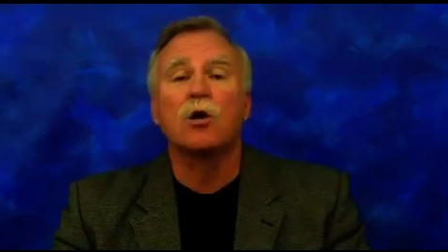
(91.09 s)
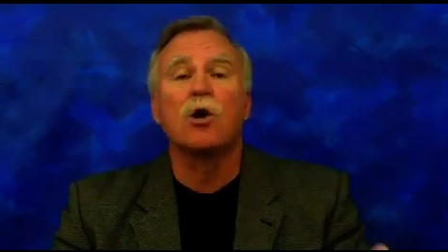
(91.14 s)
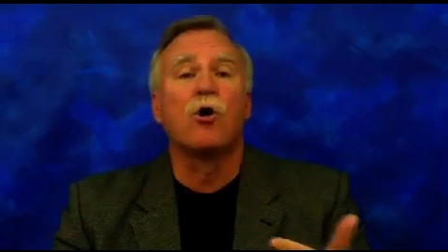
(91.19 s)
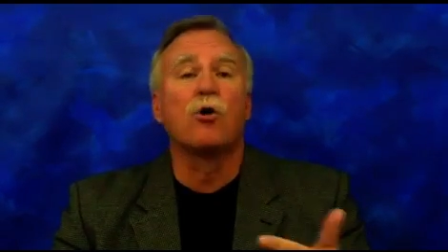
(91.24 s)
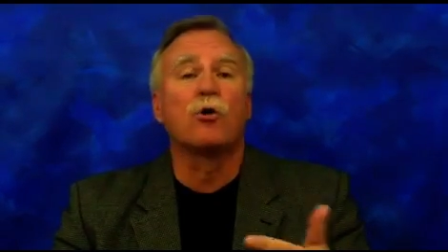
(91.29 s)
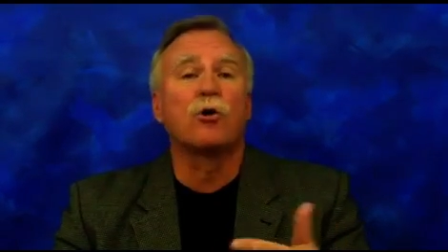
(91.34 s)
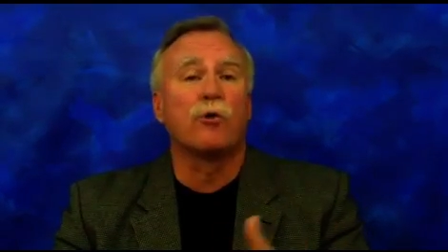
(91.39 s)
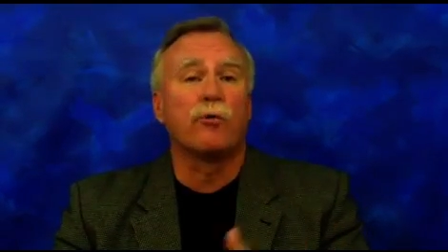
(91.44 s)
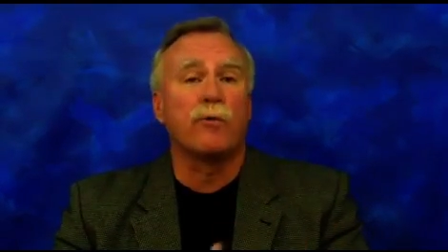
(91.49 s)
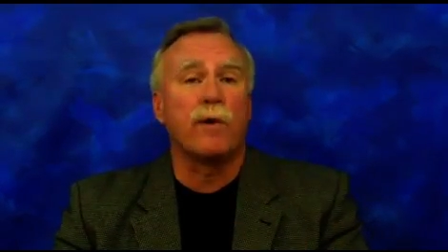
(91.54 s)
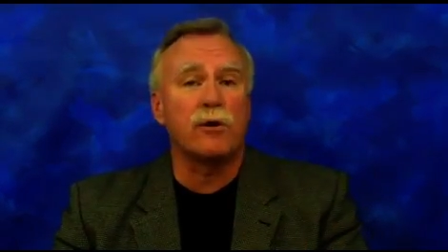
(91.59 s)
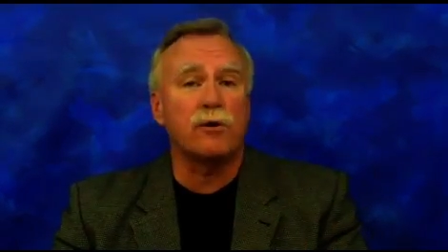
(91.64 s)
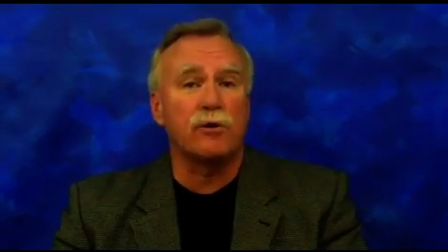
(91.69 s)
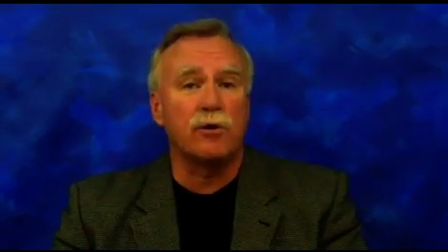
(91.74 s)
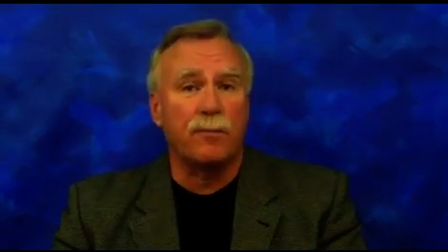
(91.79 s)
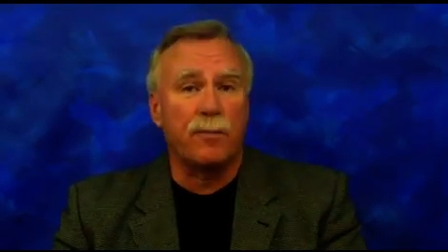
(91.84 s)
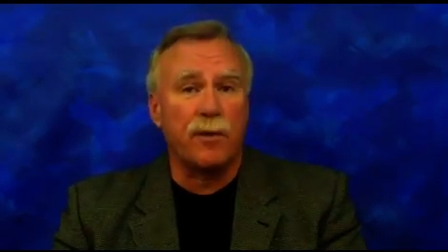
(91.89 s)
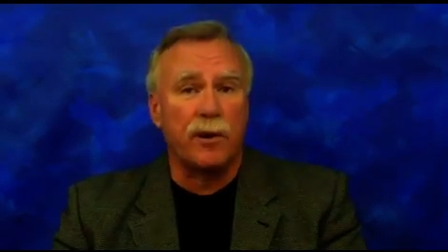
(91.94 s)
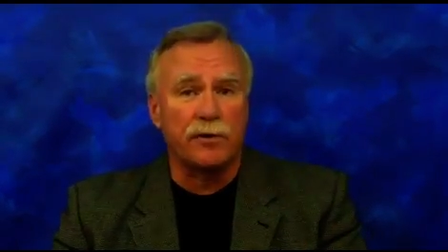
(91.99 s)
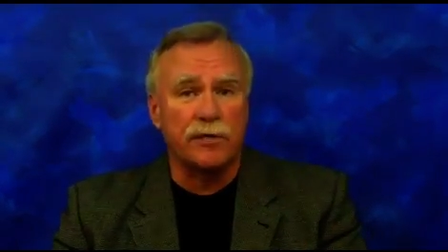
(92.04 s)

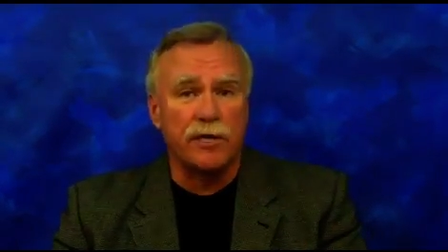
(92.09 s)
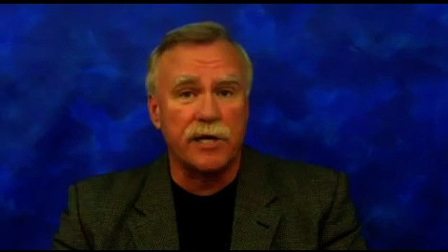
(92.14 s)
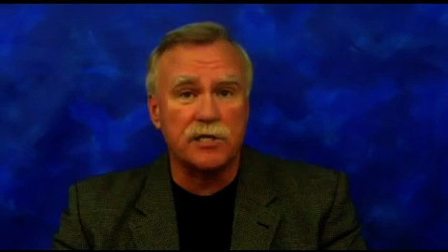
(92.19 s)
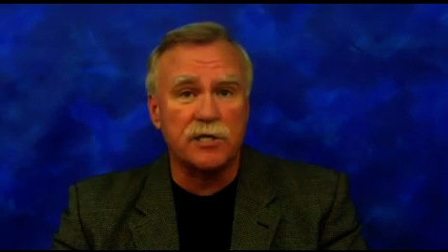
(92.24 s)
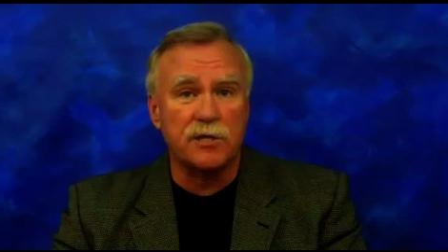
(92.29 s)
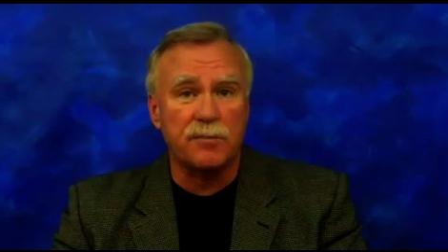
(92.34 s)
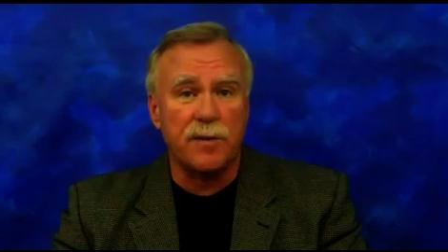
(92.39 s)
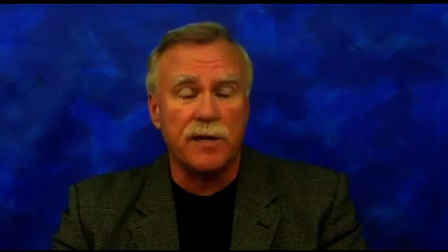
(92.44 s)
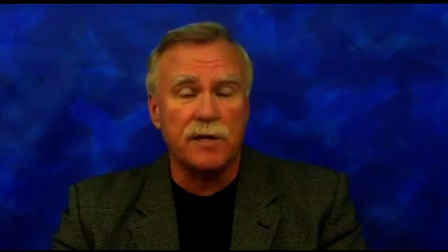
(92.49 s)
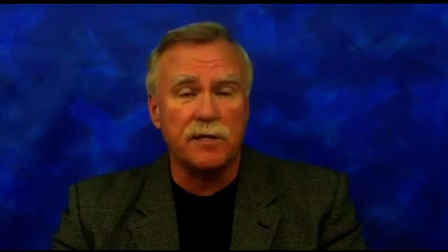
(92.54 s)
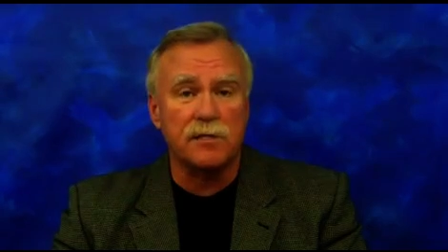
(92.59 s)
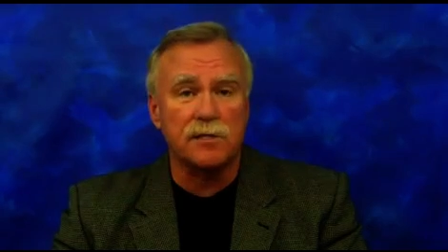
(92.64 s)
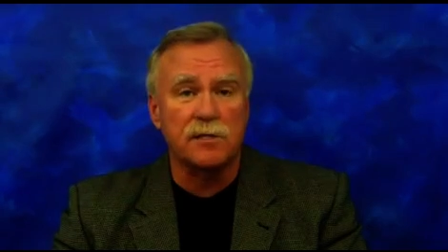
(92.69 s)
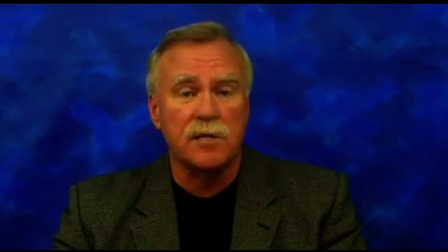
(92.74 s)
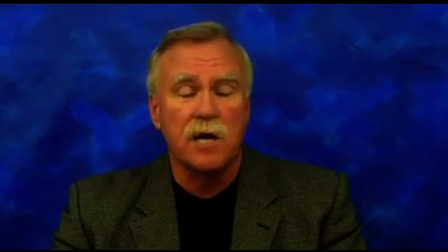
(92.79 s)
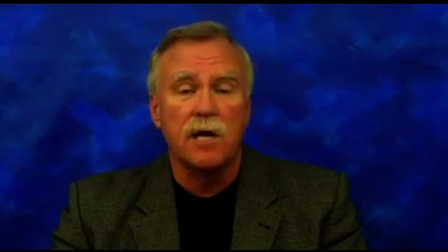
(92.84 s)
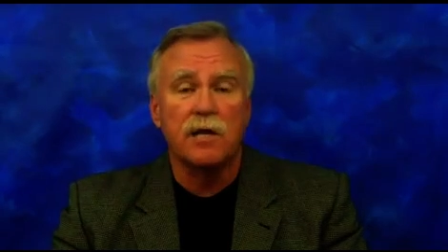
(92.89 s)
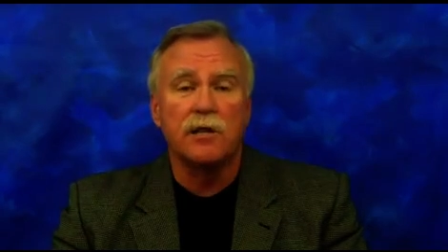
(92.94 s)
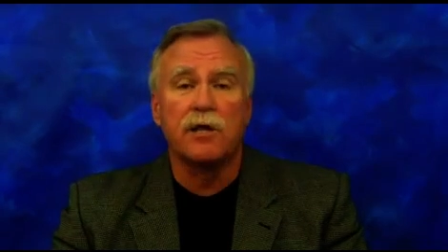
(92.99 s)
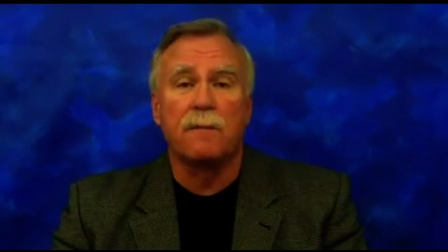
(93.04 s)
co-curricular
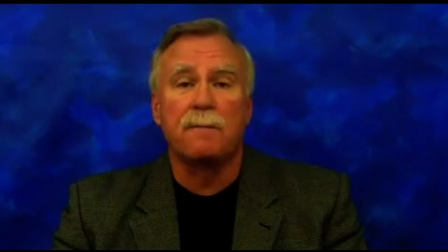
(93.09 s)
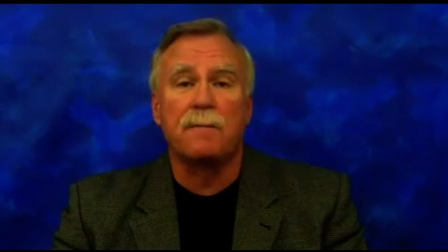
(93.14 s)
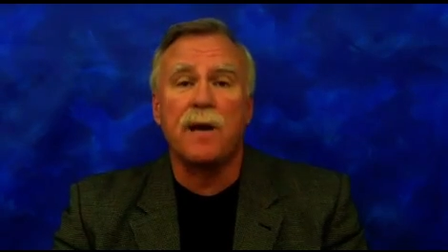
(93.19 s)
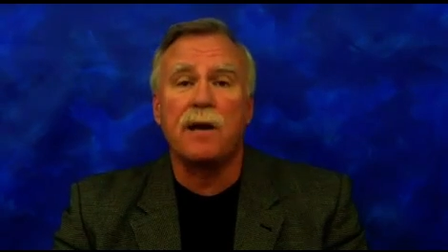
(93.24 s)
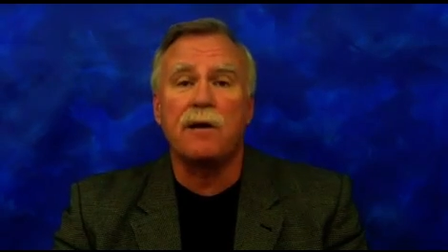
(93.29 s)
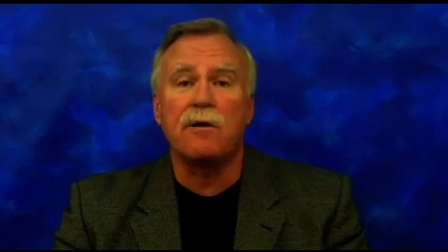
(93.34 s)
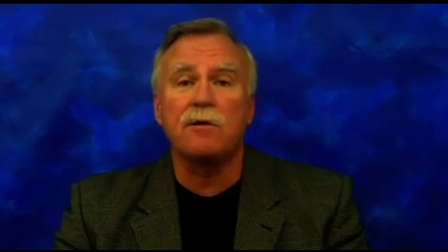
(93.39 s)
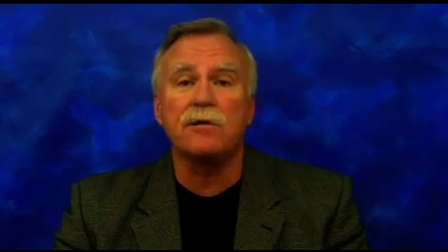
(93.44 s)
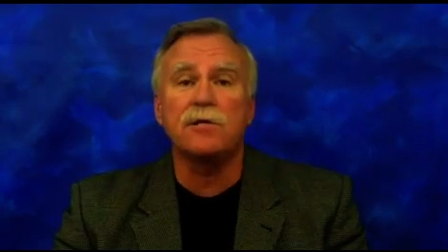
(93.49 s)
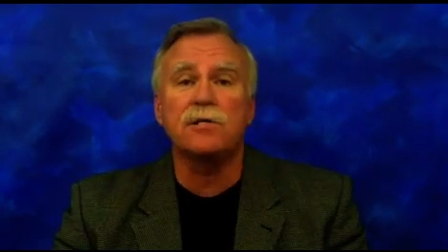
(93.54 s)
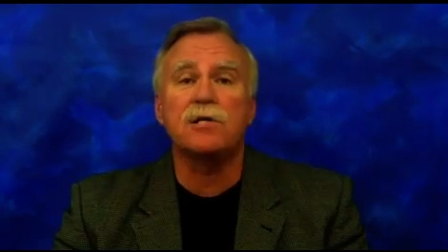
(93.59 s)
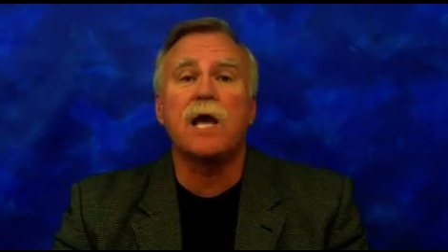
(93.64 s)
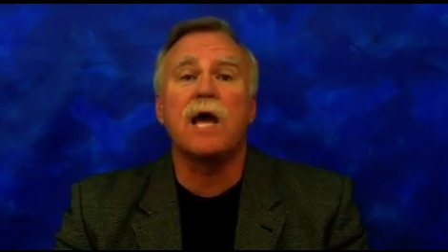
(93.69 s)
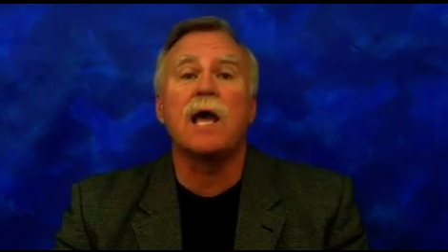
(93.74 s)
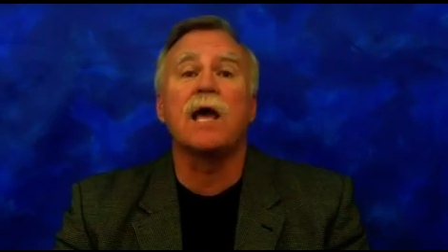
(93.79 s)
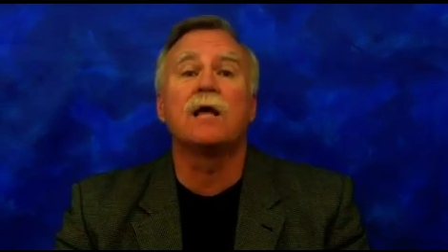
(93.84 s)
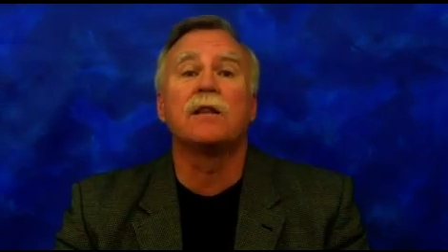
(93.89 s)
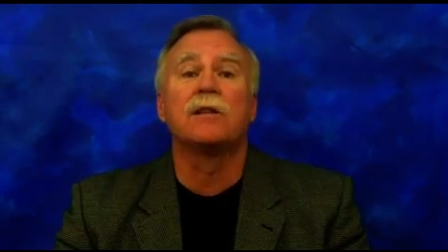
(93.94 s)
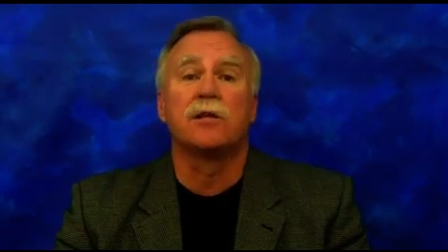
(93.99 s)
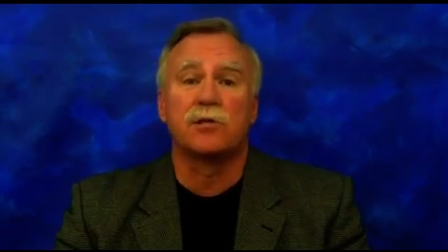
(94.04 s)
participants, the parents,
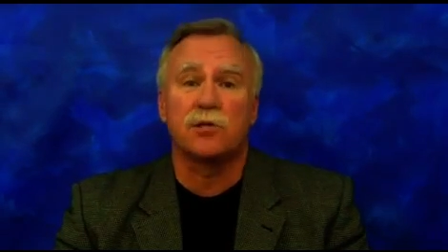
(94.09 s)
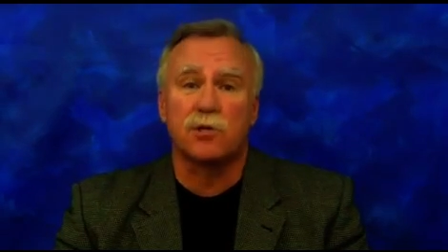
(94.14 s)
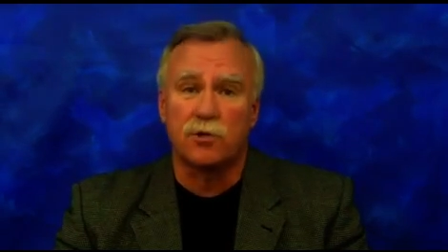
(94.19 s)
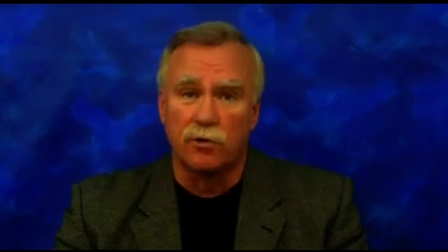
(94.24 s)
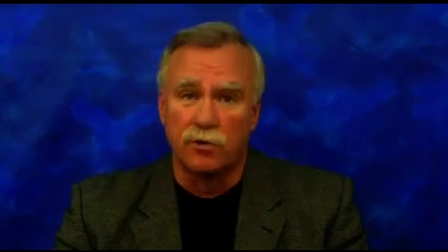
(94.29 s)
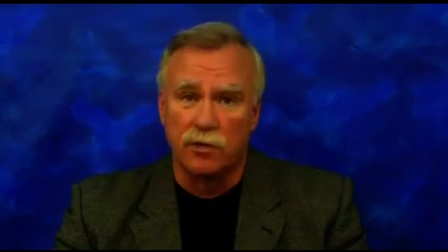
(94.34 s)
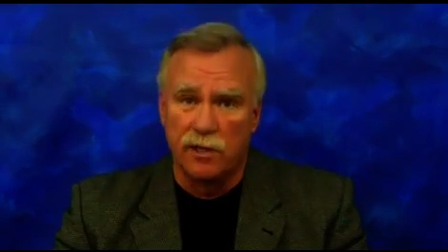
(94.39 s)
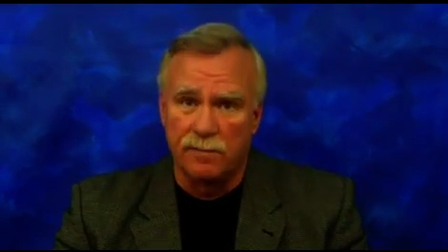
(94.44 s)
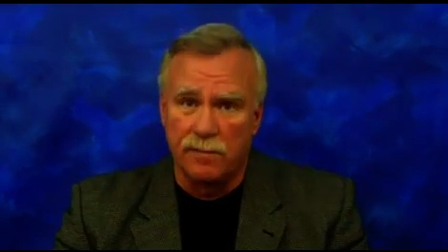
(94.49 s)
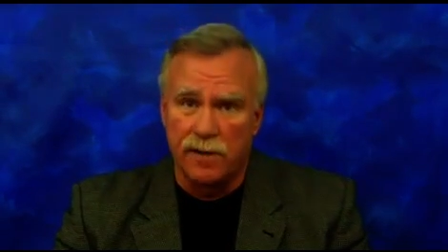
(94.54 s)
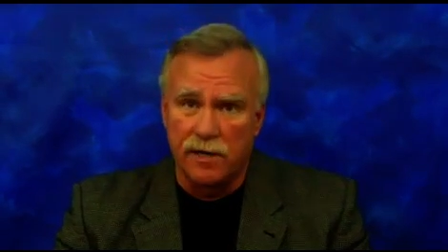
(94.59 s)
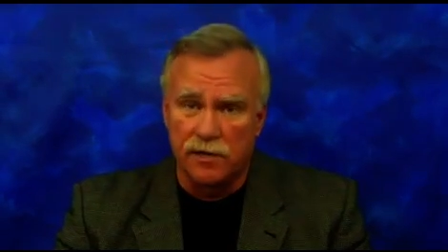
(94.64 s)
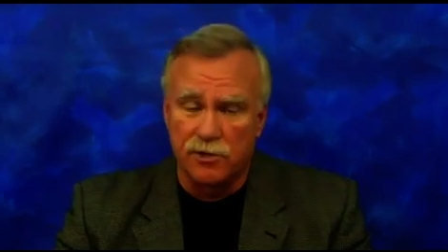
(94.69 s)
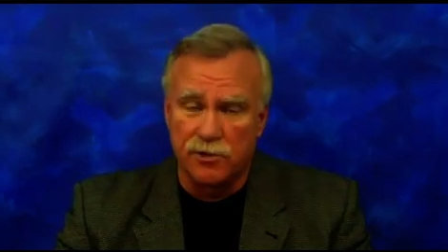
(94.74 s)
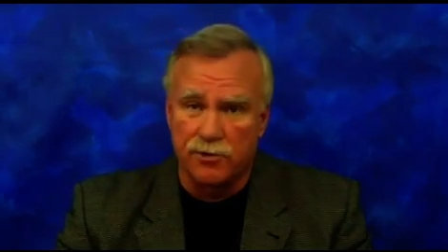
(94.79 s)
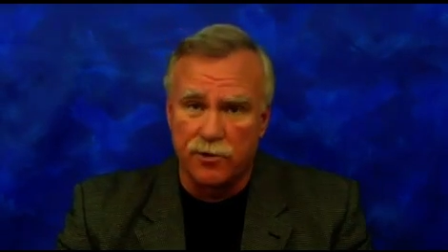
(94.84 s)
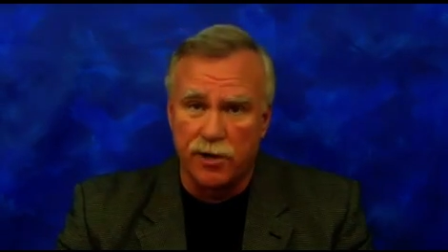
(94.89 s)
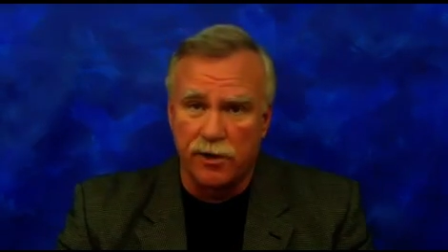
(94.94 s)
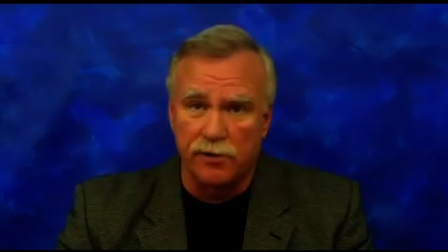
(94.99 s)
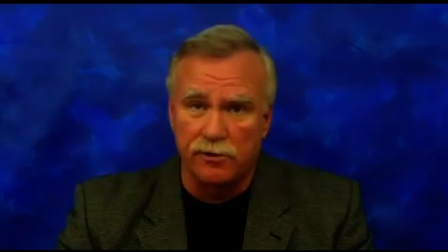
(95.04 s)
and the school
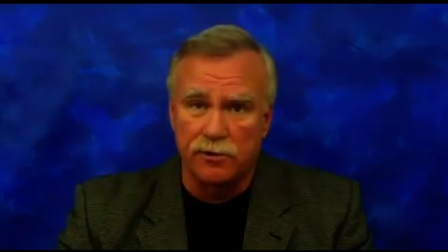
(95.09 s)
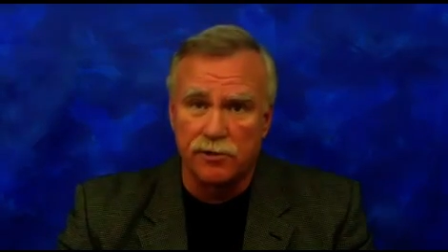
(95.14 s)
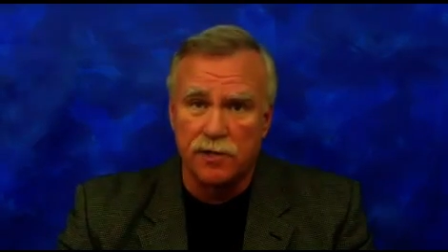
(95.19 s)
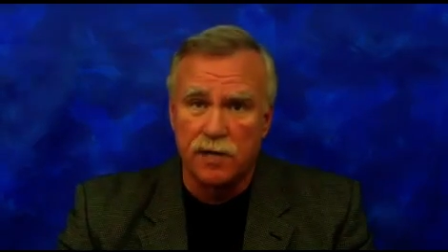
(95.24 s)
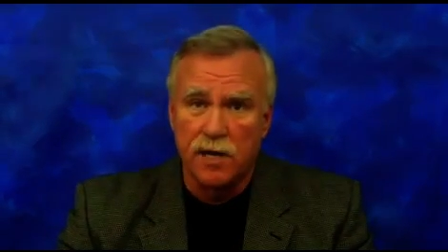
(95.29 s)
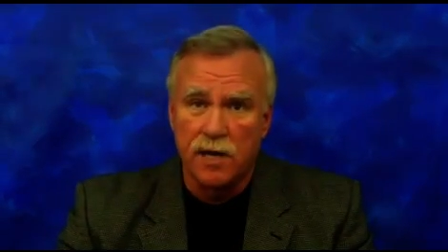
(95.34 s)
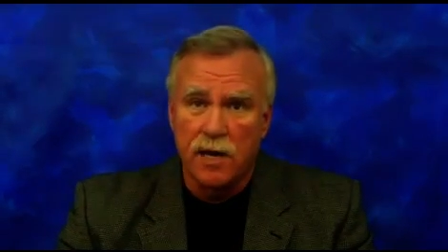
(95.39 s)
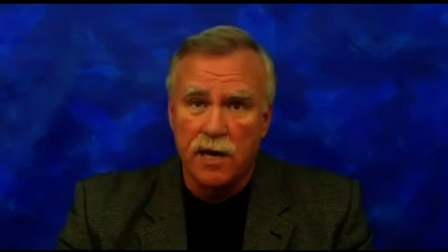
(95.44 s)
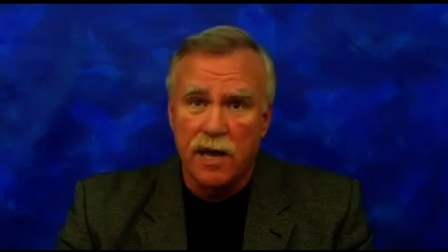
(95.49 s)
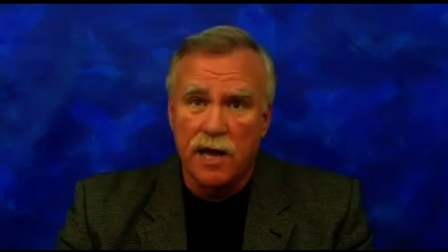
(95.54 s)
administrators.